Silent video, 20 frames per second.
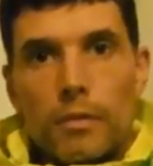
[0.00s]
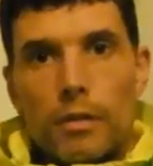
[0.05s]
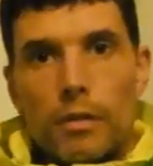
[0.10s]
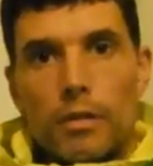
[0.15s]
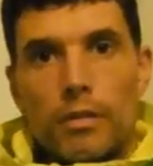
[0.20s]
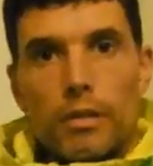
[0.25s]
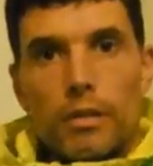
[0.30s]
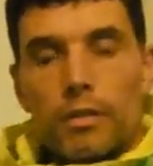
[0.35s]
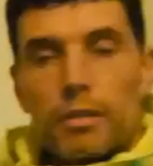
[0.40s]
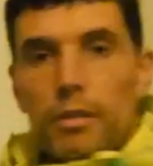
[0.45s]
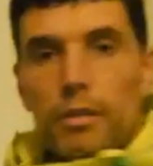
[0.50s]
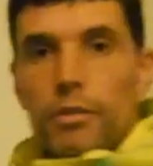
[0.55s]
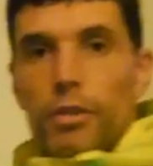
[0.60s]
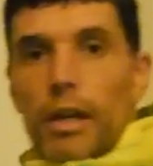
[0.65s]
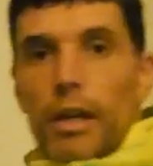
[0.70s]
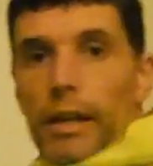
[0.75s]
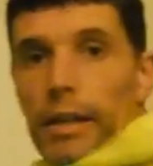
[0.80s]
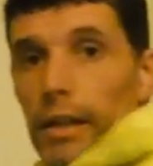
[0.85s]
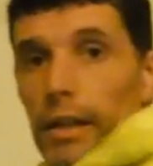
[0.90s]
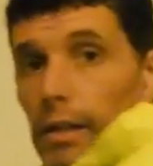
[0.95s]
This is the
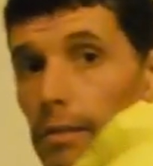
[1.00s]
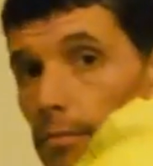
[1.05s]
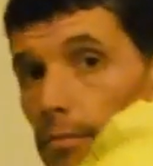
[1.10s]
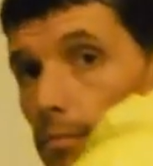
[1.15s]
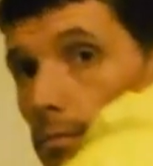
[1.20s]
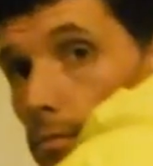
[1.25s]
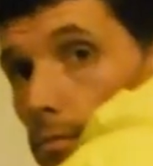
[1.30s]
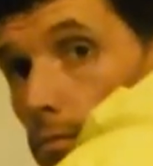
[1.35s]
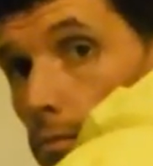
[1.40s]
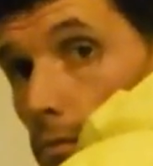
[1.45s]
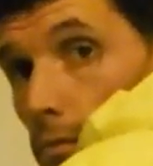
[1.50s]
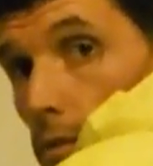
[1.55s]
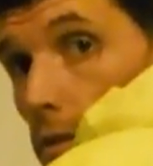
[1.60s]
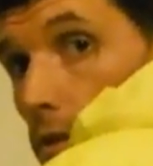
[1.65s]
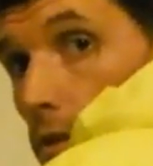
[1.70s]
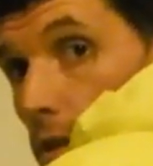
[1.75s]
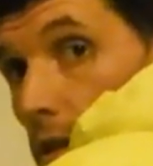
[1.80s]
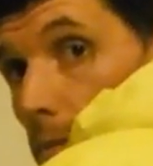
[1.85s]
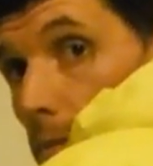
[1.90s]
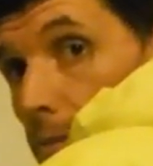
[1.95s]
jacket,
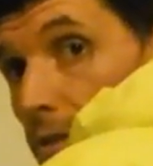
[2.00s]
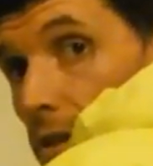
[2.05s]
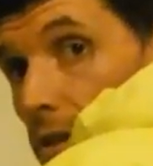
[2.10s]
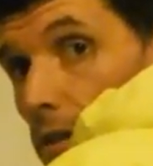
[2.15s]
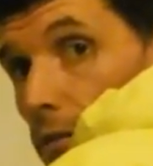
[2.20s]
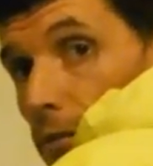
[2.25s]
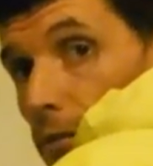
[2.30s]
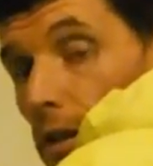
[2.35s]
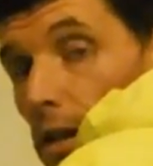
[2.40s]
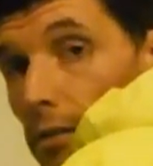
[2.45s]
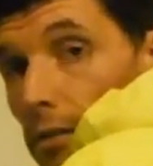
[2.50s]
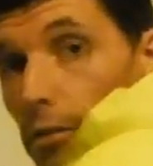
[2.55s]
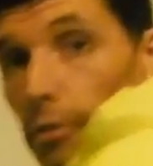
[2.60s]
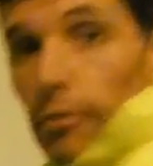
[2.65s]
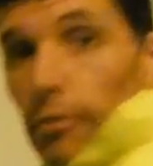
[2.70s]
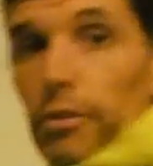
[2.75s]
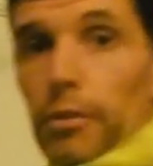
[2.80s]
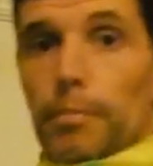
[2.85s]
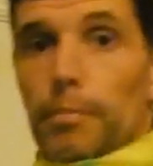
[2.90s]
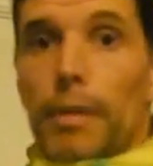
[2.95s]
the
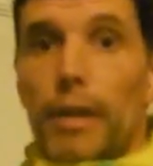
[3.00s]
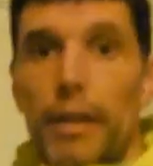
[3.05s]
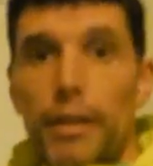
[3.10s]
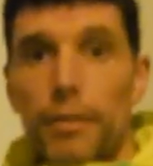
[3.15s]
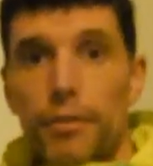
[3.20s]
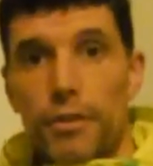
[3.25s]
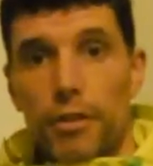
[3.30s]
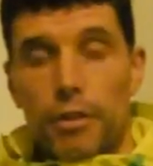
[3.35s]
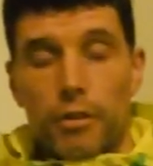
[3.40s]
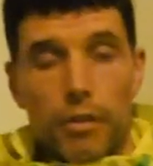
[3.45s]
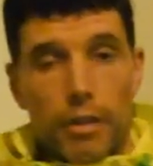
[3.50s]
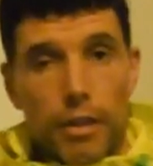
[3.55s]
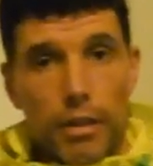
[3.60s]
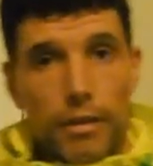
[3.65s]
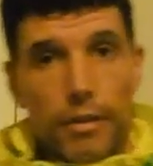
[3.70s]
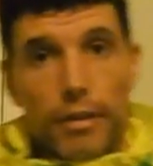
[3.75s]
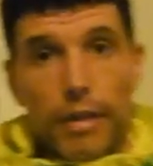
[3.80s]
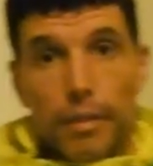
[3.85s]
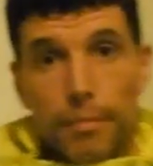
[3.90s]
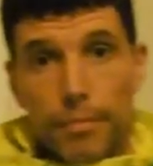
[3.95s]
MT500 by Endura,
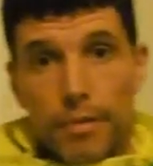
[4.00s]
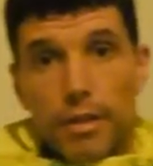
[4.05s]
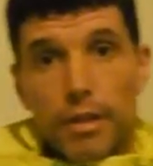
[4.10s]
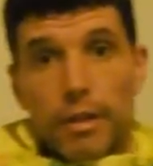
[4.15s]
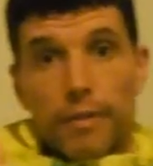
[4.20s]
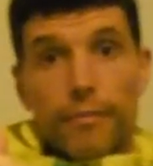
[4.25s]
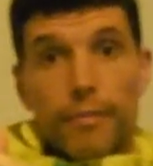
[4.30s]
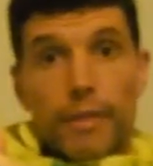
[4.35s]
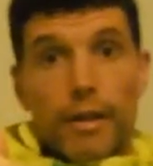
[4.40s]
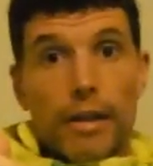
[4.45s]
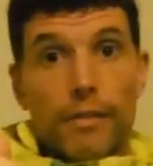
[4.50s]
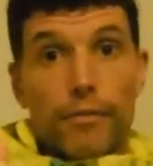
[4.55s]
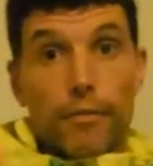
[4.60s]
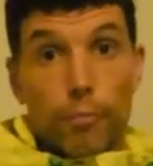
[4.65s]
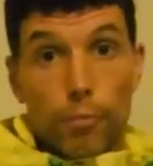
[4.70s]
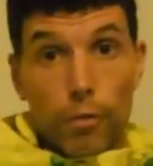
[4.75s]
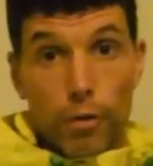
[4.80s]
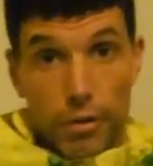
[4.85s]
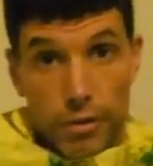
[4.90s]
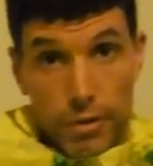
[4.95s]
the MT5
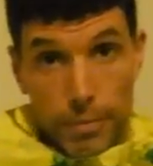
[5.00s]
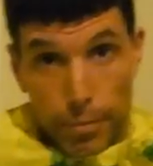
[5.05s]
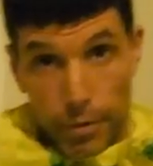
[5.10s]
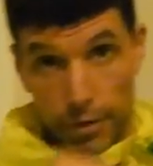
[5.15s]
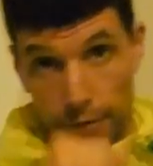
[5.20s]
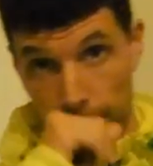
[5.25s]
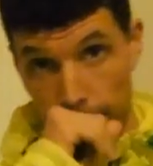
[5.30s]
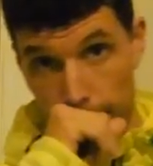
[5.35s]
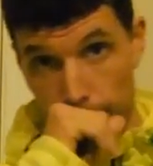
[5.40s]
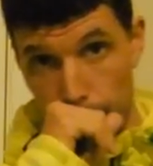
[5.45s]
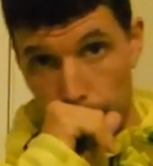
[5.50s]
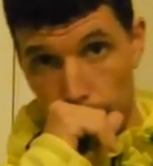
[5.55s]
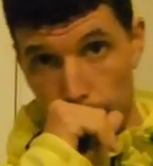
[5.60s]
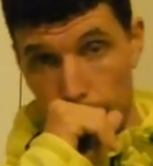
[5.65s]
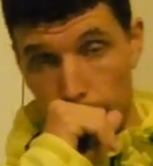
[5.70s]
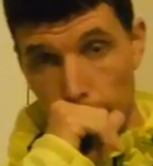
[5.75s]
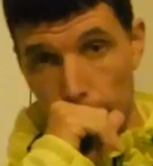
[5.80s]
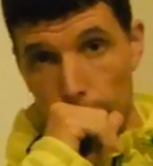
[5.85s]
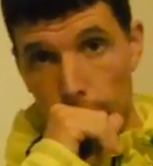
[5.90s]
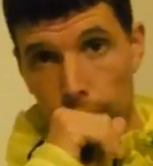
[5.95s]
Waterproof
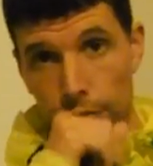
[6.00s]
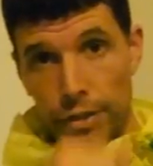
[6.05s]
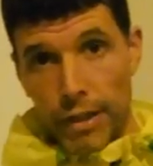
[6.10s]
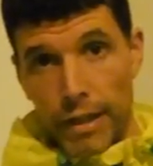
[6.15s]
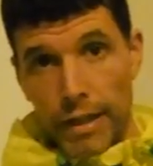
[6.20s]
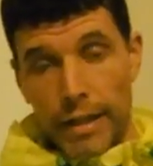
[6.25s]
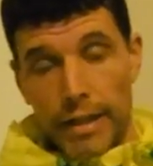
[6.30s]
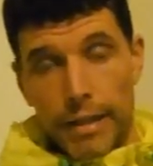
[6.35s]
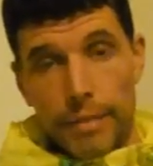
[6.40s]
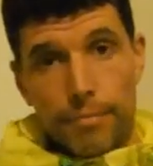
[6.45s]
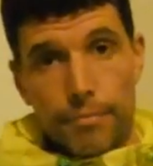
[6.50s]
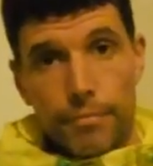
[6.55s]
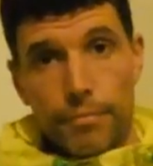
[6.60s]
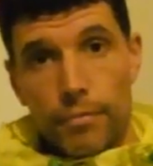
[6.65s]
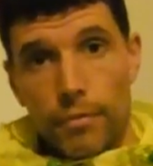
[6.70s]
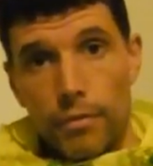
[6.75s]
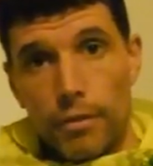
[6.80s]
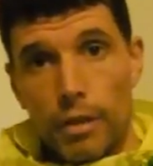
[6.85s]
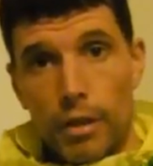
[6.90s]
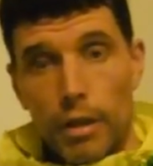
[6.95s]
Jacket,
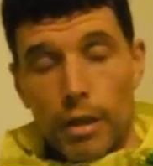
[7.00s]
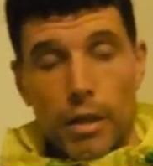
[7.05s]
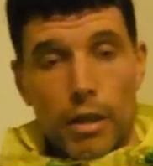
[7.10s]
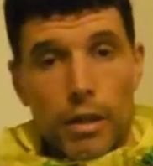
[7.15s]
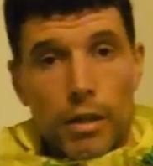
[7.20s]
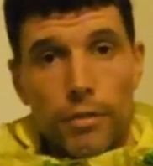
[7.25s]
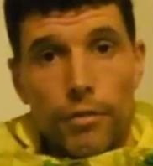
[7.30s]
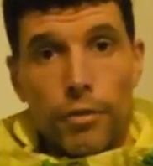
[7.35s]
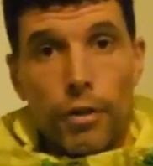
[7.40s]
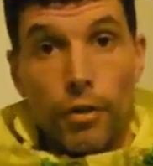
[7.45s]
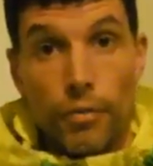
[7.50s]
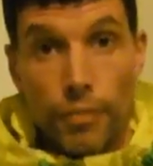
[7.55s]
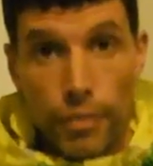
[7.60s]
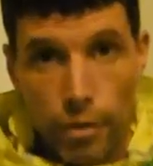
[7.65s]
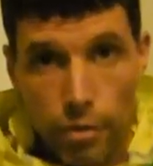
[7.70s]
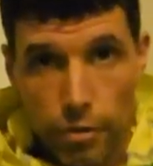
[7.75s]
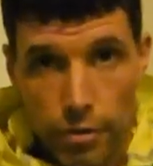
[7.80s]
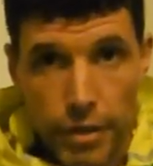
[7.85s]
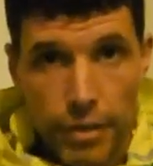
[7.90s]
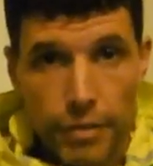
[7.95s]
not the
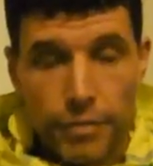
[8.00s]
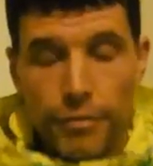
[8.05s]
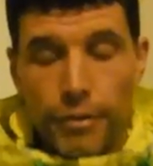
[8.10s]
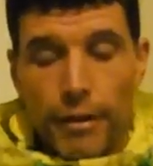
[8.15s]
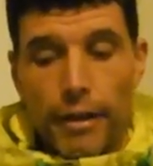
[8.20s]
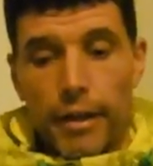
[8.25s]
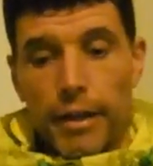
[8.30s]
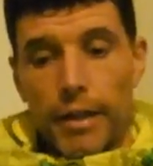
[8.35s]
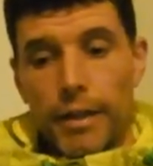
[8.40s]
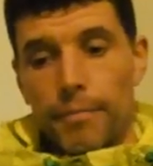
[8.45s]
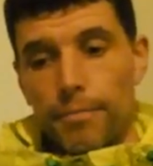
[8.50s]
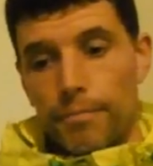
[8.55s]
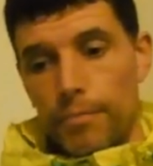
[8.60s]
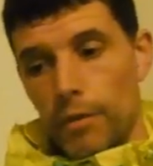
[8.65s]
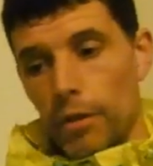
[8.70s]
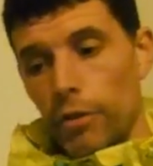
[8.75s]
hooded jacket.